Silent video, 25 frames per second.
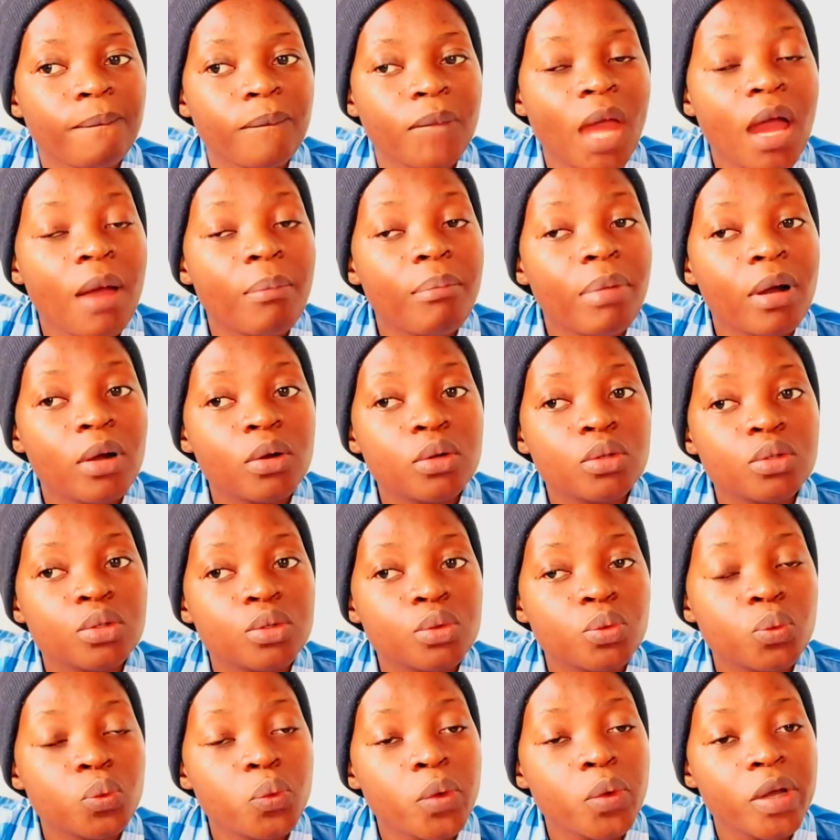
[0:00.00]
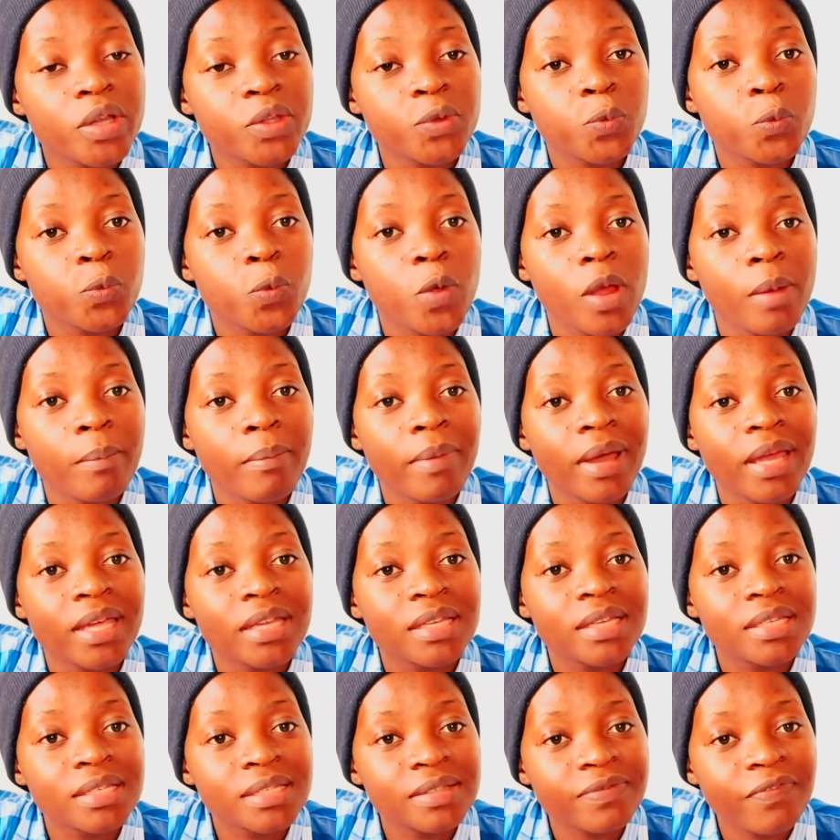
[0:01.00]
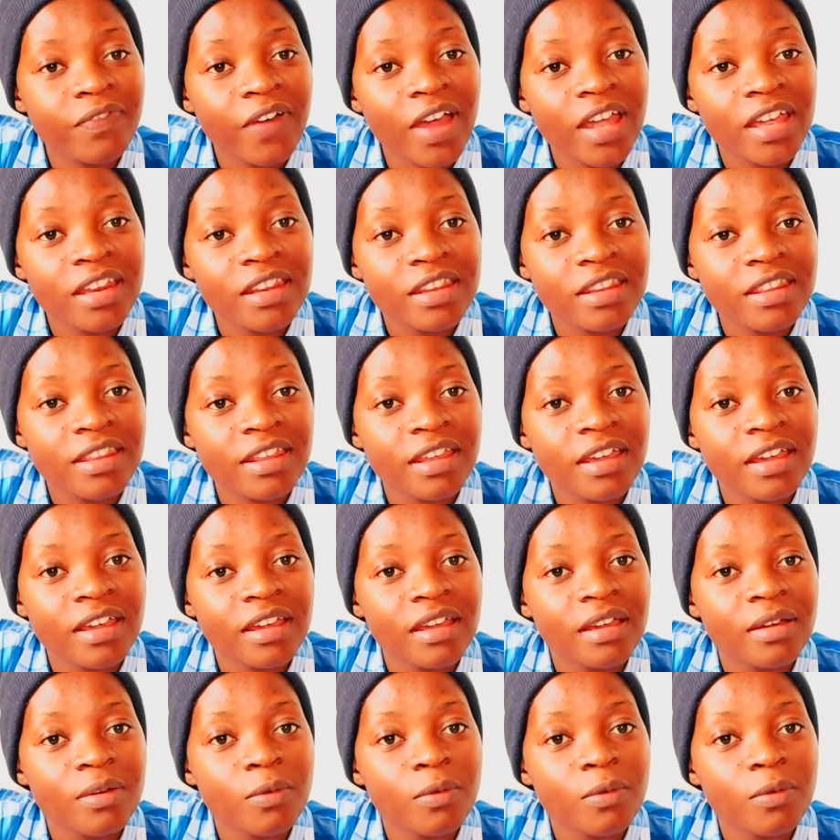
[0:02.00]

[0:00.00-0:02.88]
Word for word: about what we might find there,